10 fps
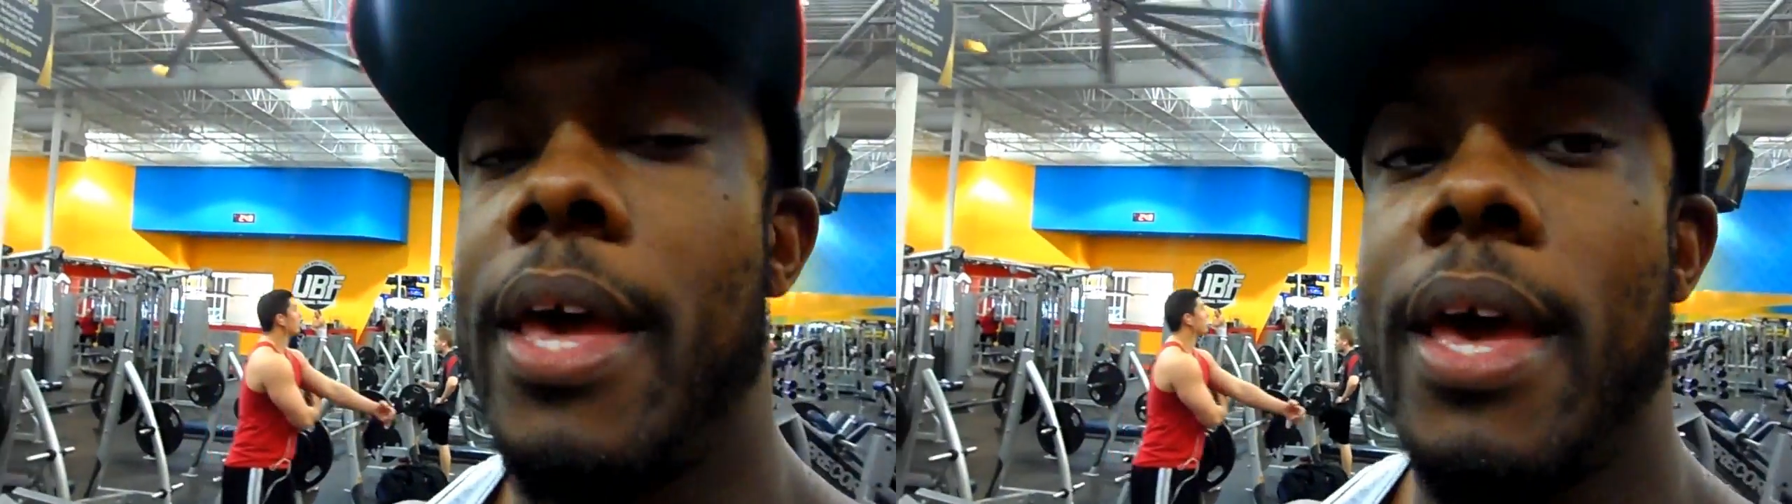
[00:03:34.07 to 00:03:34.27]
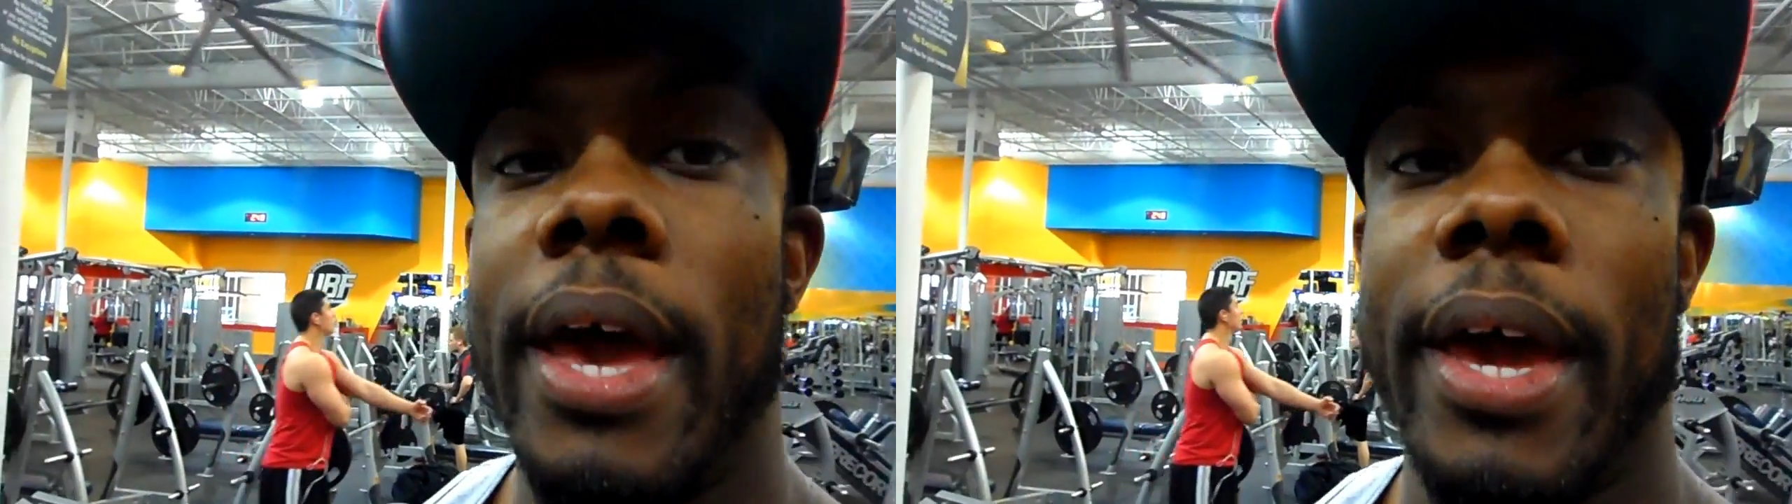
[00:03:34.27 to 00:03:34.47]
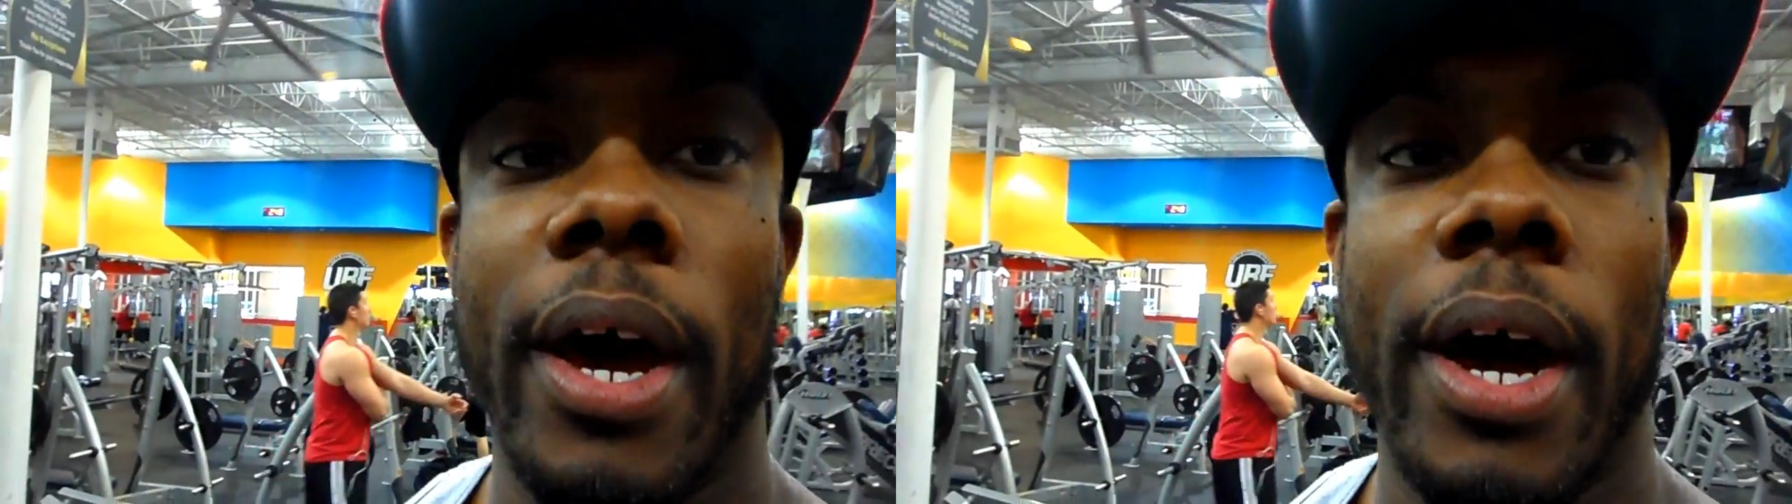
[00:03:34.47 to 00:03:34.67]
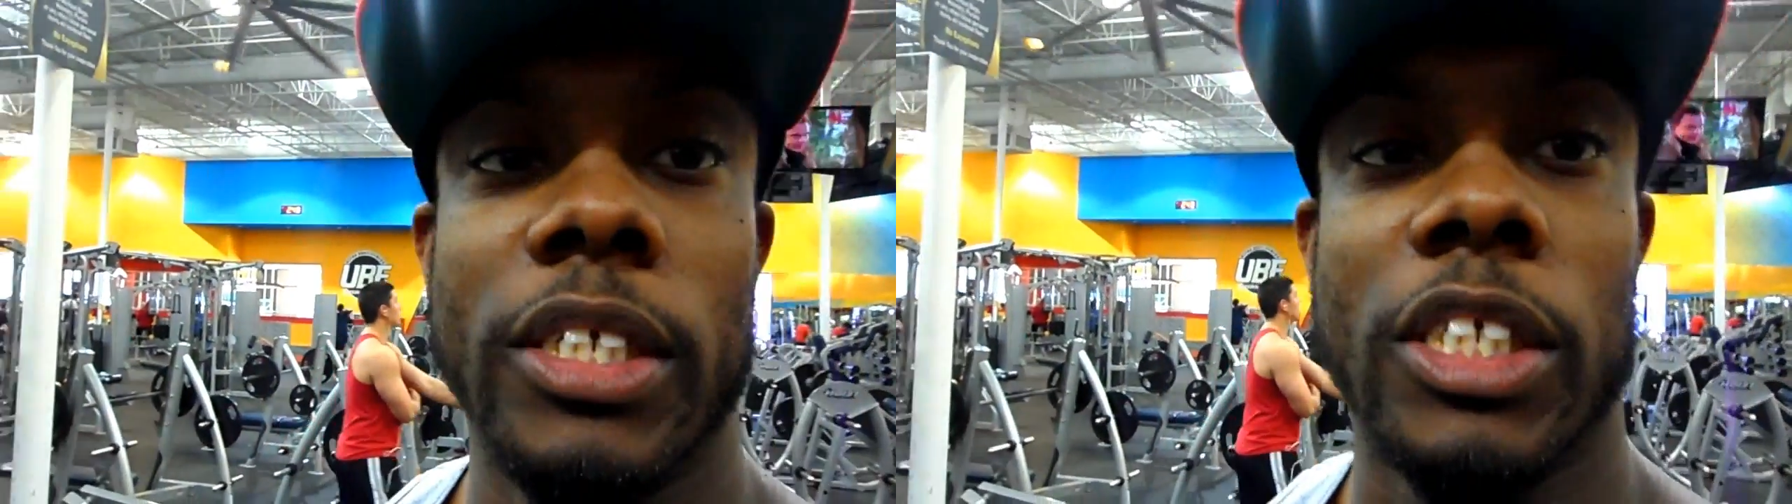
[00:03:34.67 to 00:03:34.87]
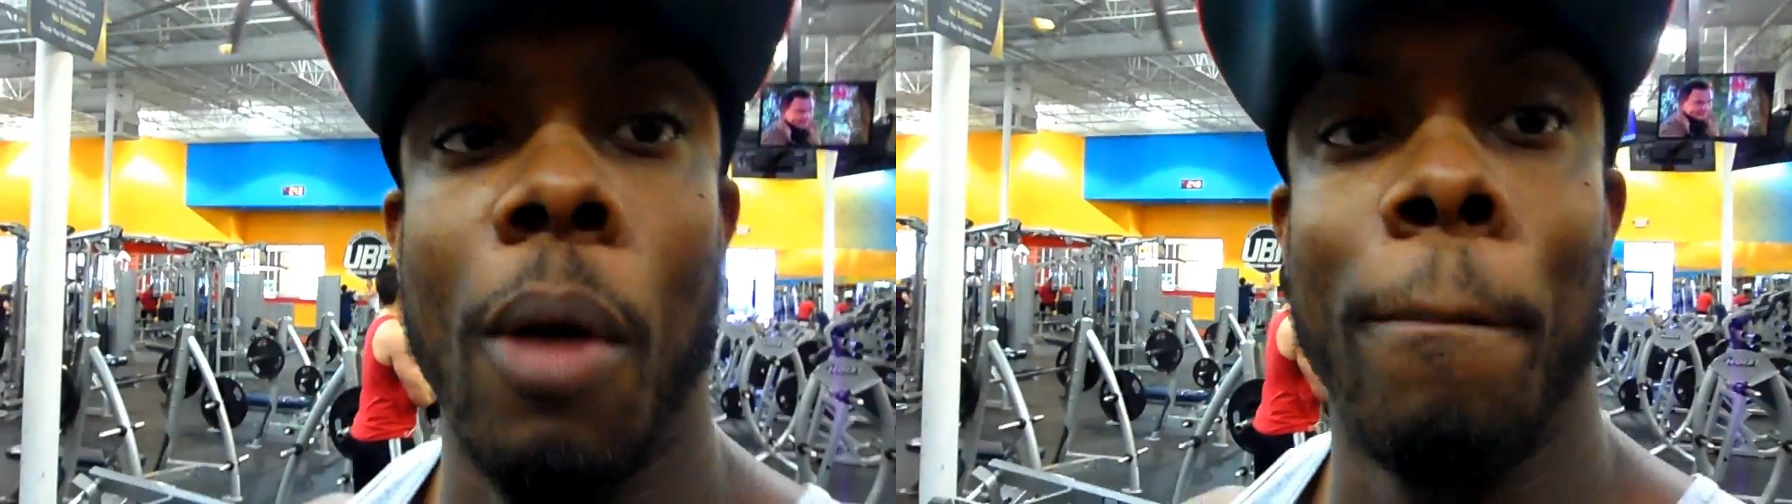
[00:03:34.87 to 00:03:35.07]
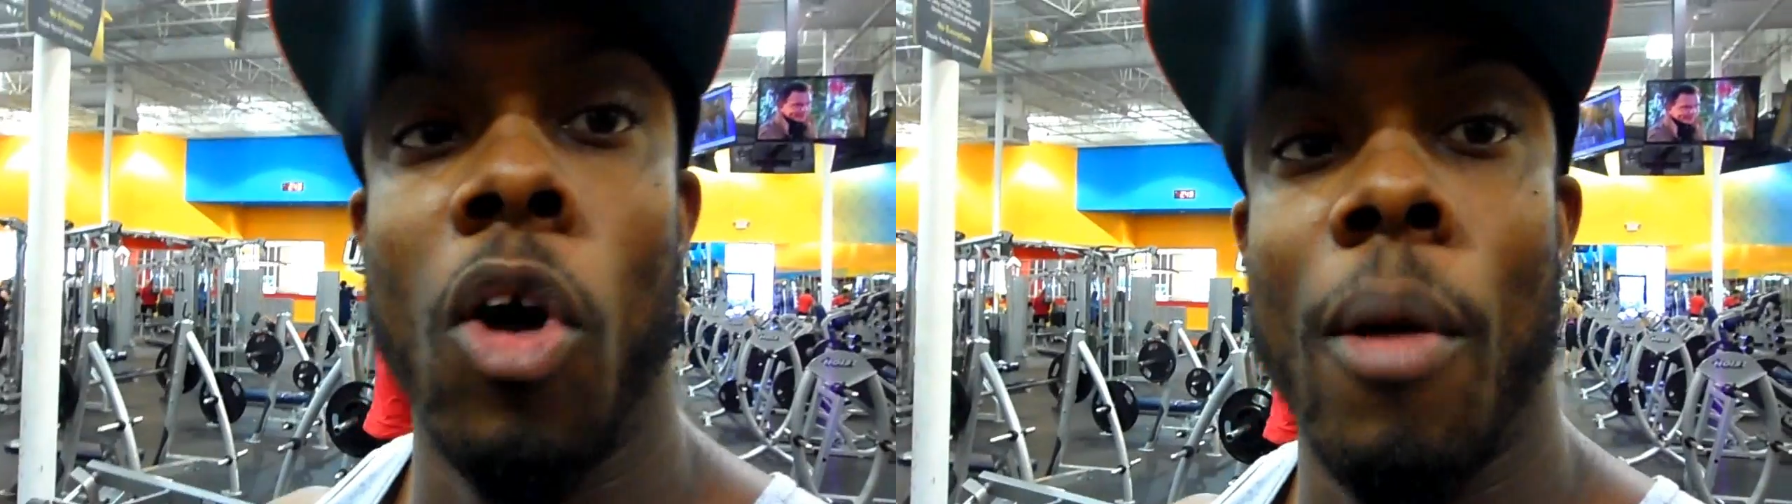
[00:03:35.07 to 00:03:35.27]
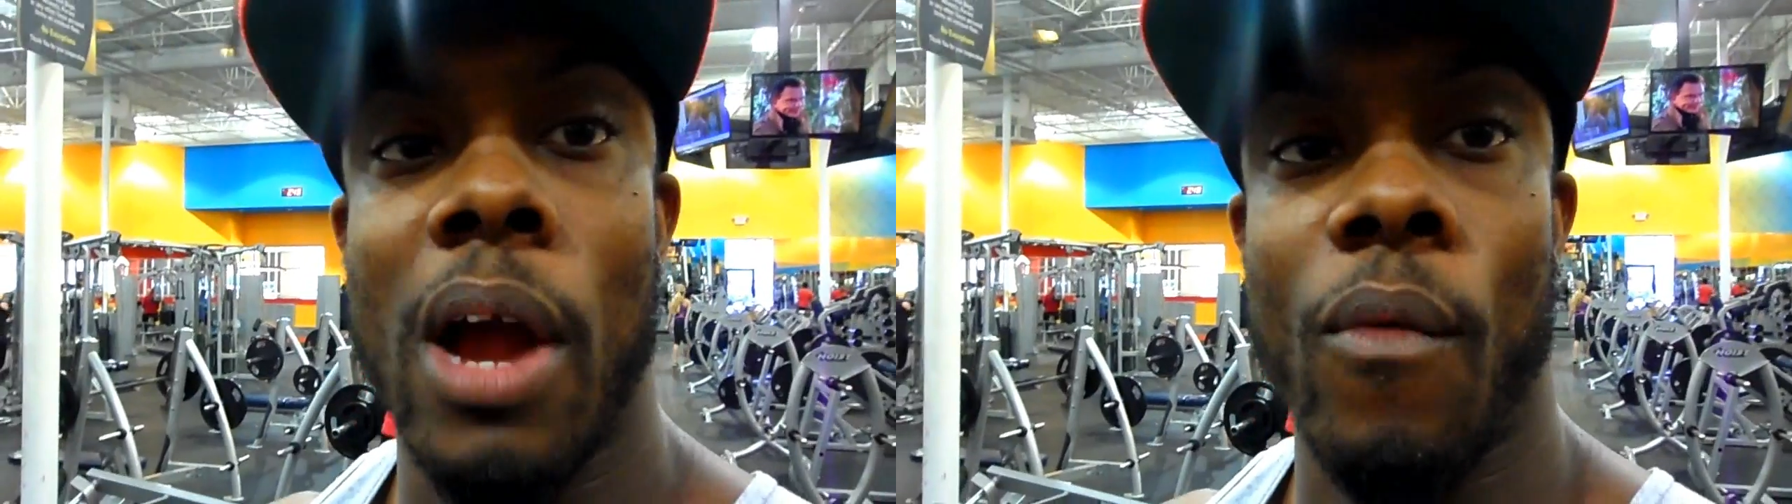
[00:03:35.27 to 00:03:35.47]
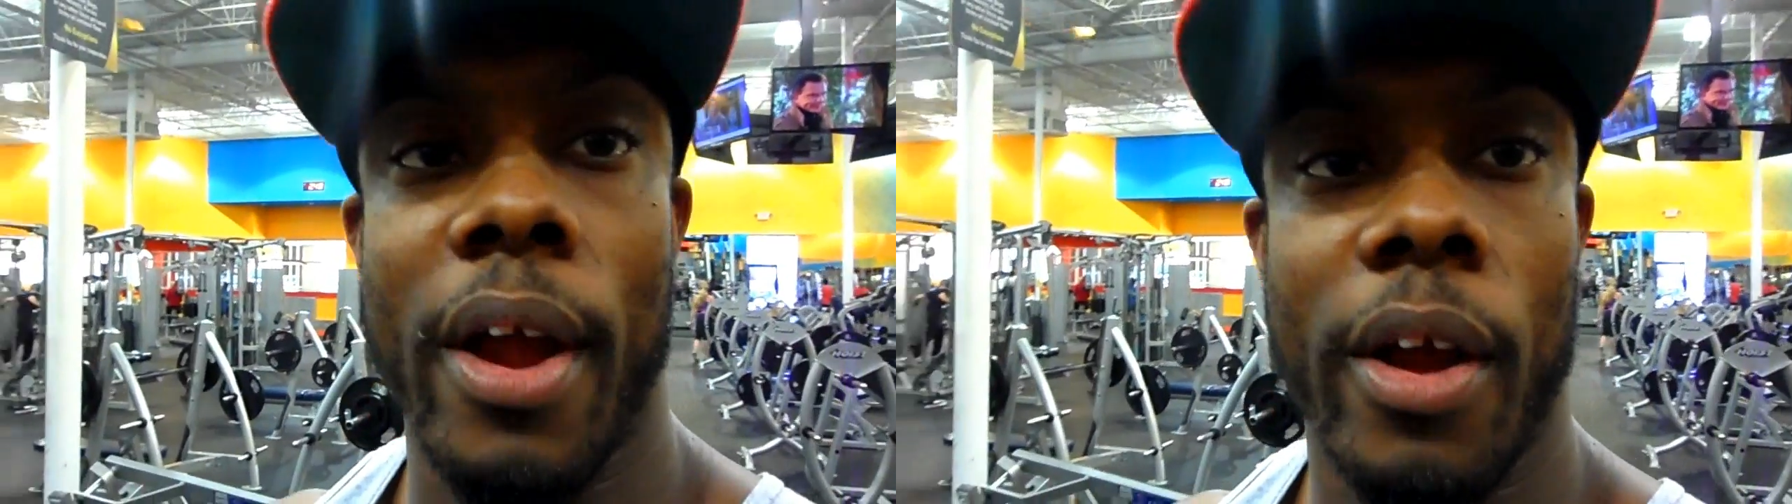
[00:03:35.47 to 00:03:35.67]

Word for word: And uh, just gonna blow them out right here.